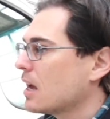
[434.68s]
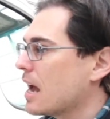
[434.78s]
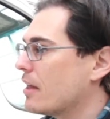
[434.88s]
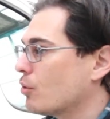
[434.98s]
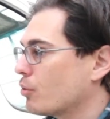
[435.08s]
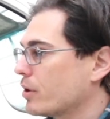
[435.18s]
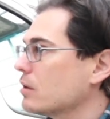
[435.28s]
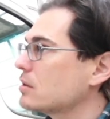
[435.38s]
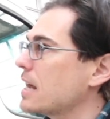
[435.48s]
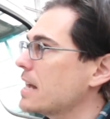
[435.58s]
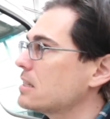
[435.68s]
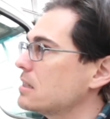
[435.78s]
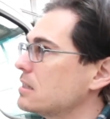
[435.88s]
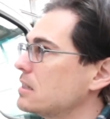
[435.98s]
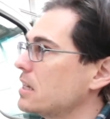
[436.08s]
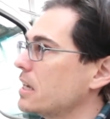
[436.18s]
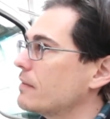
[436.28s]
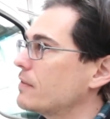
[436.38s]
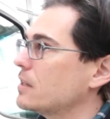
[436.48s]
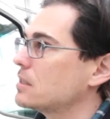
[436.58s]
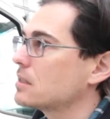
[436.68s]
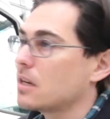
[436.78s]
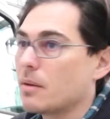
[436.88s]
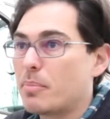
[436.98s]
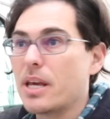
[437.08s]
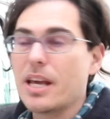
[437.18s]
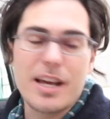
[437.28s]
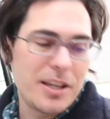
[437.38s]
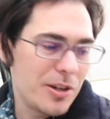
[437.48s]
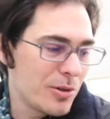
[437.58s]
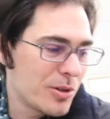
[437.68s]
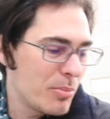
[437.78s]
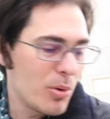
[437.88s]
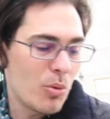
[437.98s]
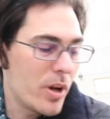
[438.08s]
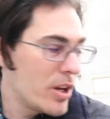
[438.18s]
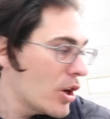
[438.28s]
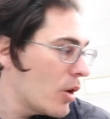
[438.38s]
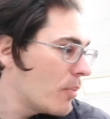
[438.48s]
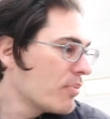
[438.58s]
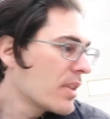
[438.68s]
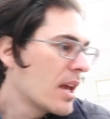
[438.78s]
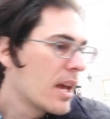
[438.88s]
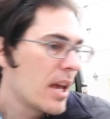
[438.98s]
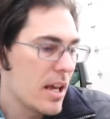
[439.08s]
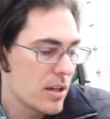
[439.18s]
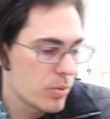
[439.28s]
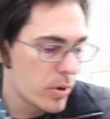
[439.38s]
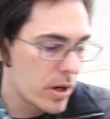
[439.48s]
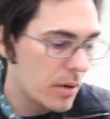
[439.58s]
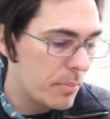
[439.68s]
And the real test to see if this is gonna be a usable window is we're gonna